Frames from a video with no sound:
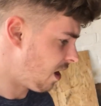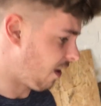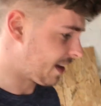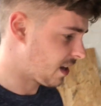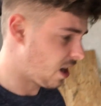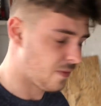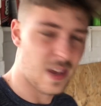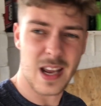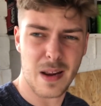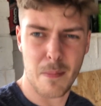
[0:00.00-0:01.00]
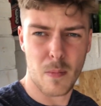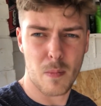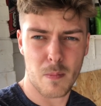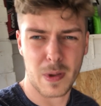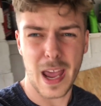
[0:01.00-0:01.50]
I can kind of get
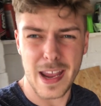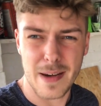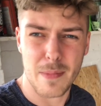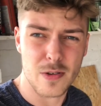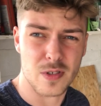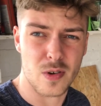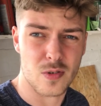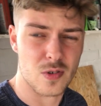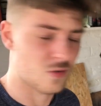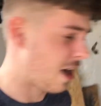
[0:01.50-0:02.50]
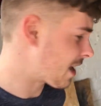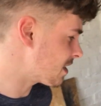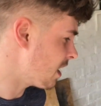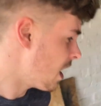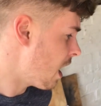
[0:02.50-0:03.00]
in most of the nooks and crannies,
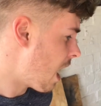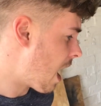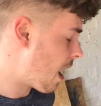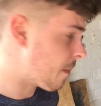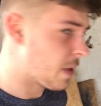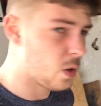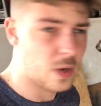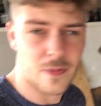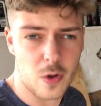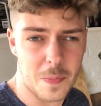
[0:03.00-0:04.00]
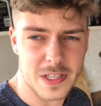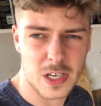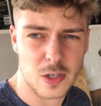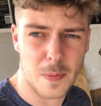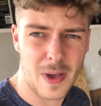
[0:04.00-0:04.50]
and all the other little bits I
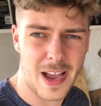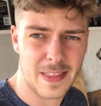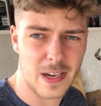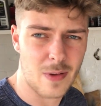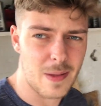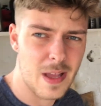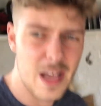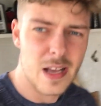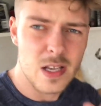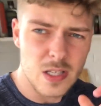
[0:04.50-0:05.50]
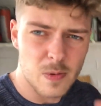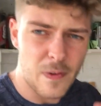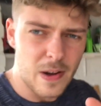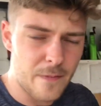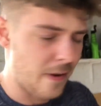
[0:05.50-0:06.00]
can do by hand anyway. So
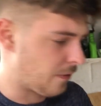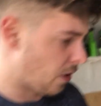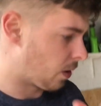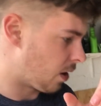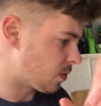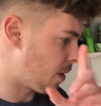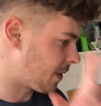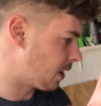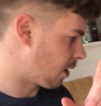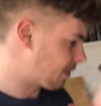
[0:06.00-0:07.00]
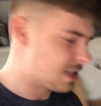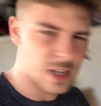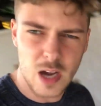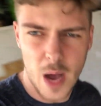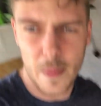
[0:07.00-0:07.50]
without no further ado, guys, what I'm going to do, I'm going to set
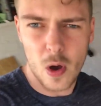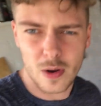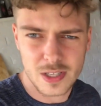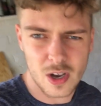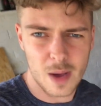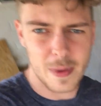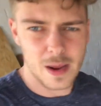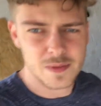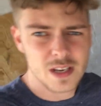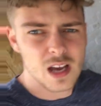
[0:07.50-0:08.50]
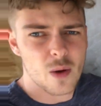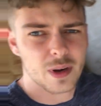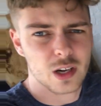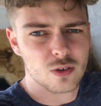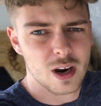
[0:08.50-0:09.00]
you up on a time lapse, and we're
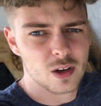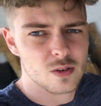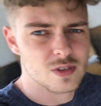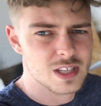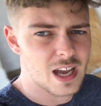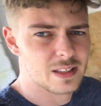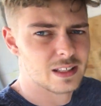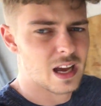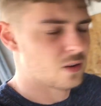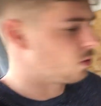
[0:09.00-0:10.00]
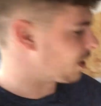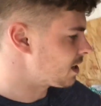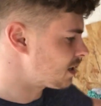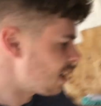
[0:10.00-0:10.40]
going to crack on sanding down all this.